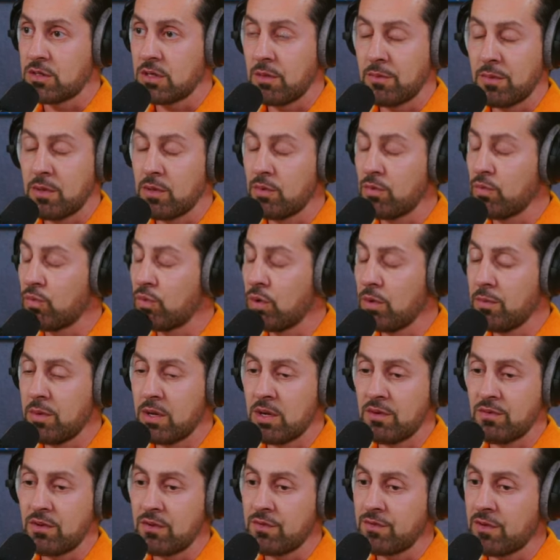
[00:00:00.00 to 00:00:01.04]
I mean, women
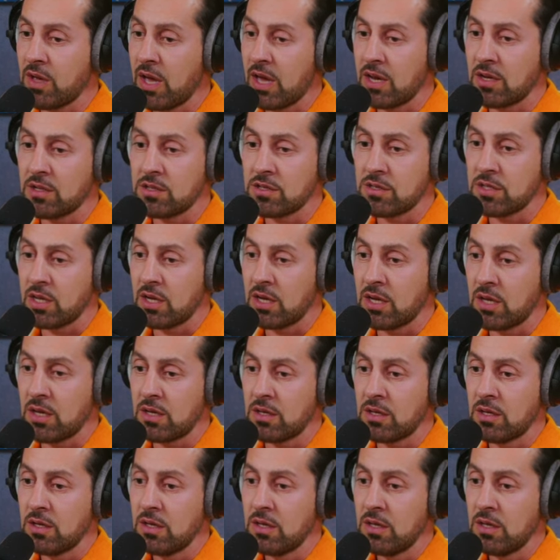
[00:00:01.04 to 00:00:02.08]
of Afghanistan